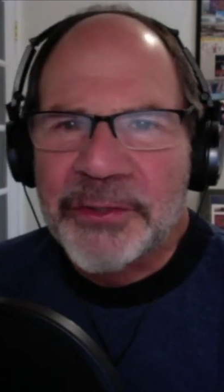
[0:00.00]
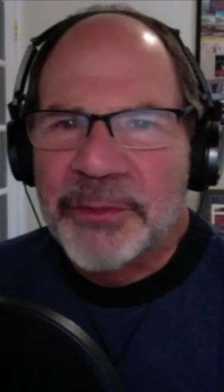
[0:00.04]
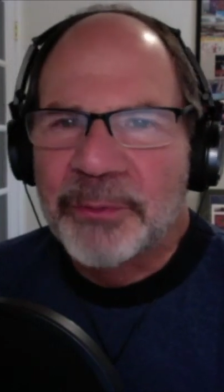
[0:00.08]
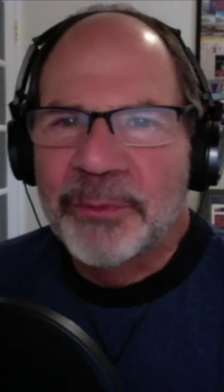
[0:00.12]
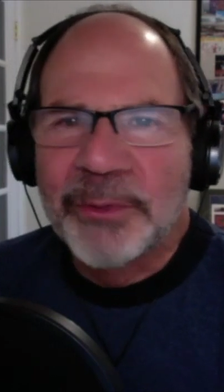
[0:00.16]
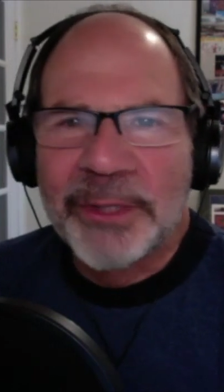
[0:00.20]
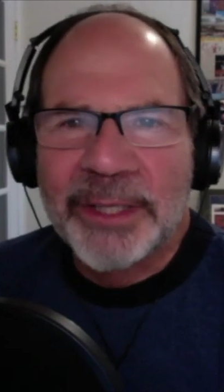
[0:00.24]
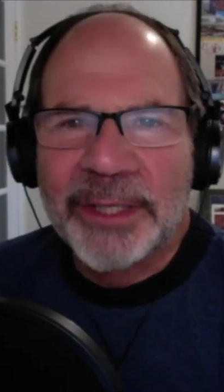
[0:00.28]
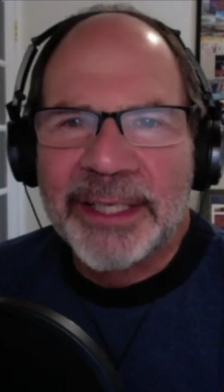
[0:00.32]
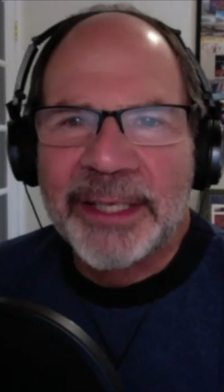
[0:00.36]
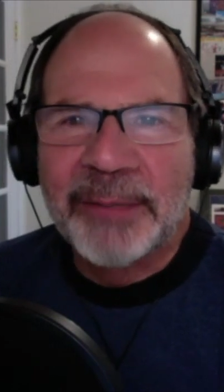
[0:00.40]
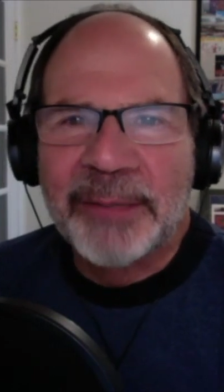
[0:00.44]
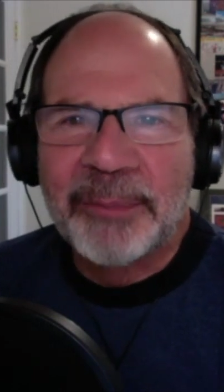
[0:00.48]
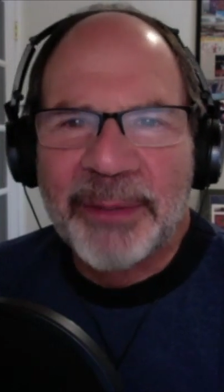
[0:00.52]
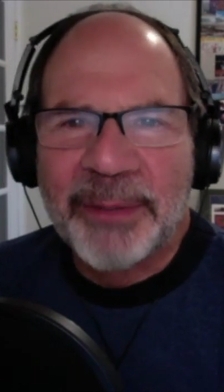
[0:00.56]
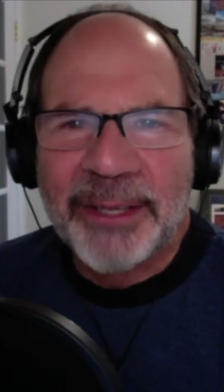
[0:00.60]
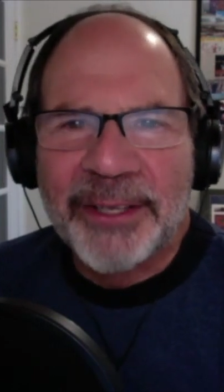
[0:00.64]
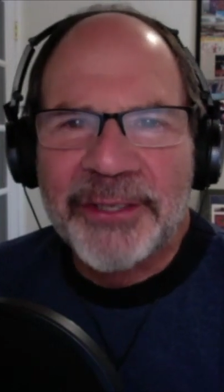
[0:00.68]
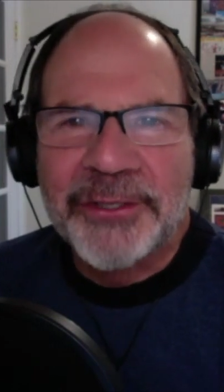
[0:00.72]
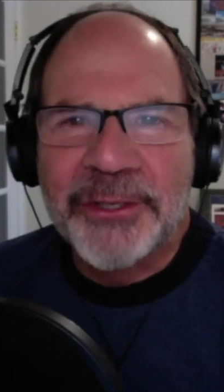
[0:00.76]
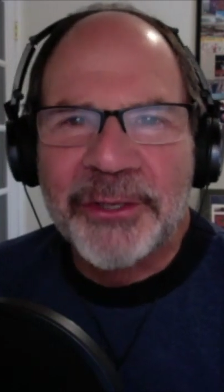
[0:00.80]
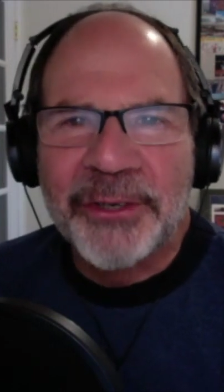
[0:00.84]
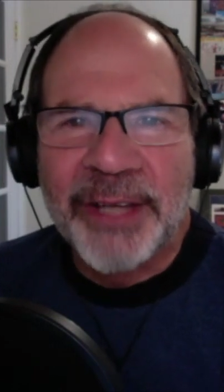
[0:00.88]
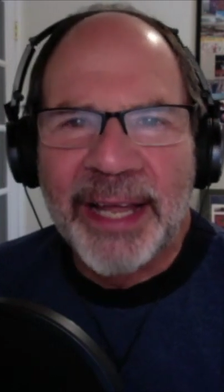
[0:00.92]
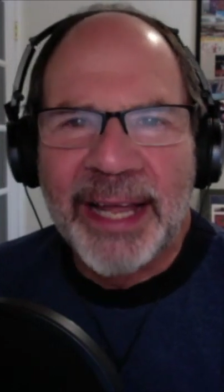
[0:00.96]
Really a
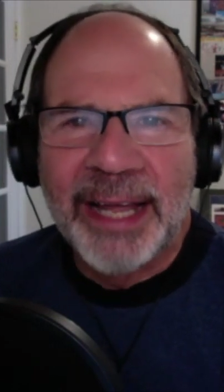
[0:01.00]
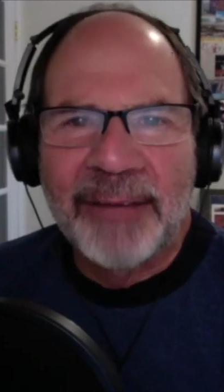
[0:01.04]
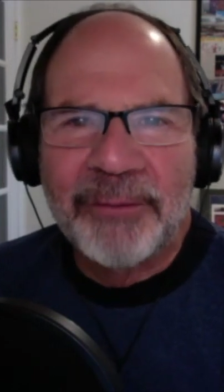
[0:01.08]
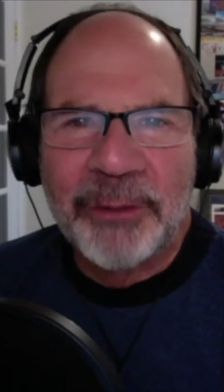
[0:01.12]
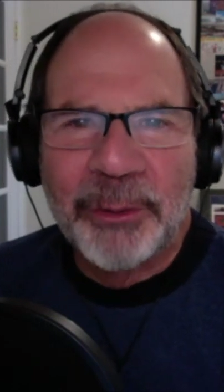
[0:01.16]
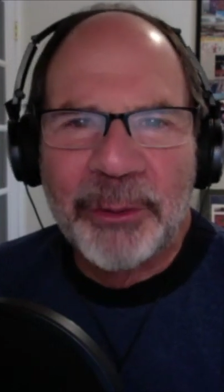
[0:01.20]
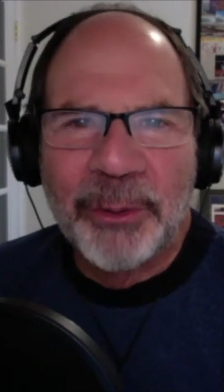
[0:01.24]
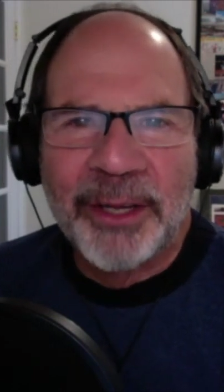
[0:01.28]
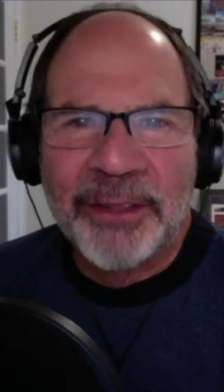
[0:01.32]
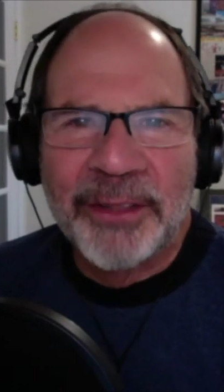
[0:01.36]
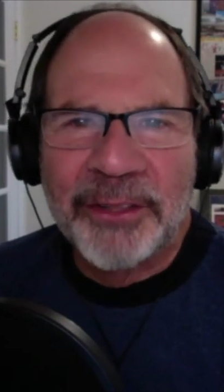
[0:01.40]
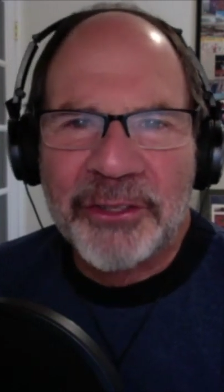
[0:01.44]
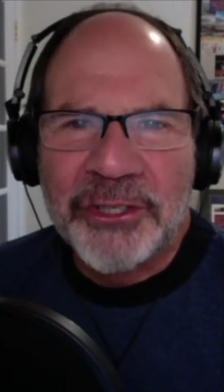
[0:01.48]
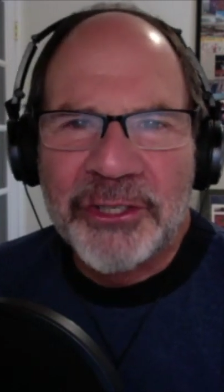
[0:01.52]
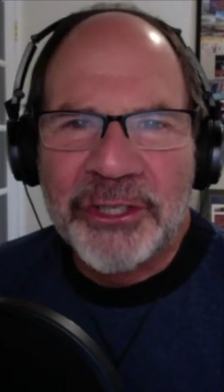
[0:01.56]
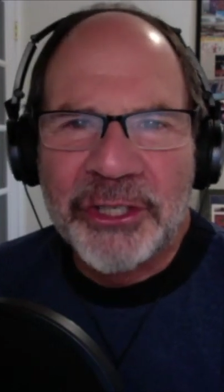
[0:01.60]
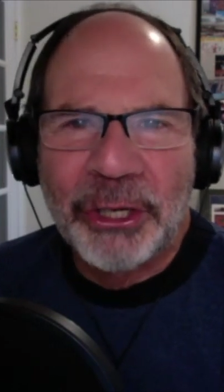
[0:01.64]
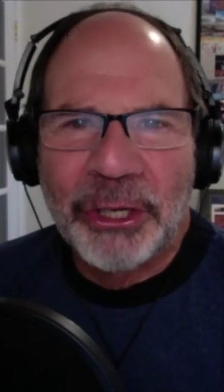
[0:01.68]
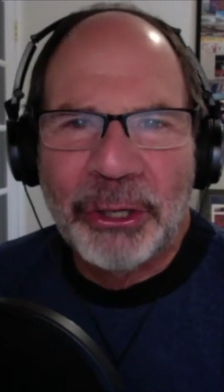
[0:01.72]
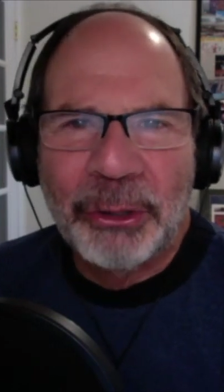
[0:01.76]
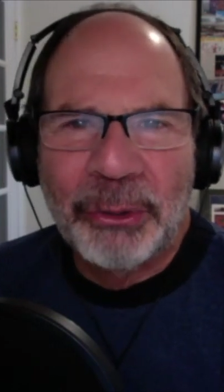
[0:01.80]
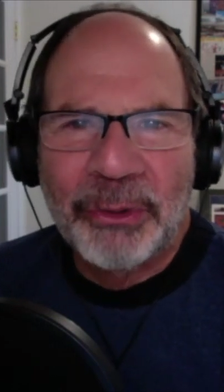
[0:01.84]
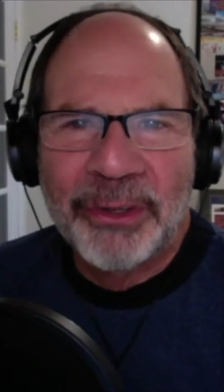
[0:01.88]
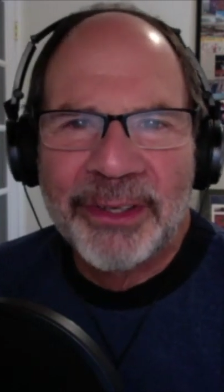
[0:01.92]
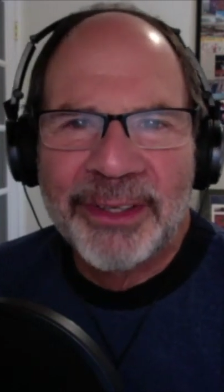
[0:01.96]
pleasure to have you on the
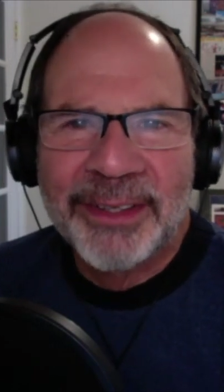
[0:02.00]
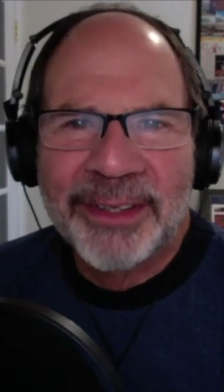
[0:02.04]
show.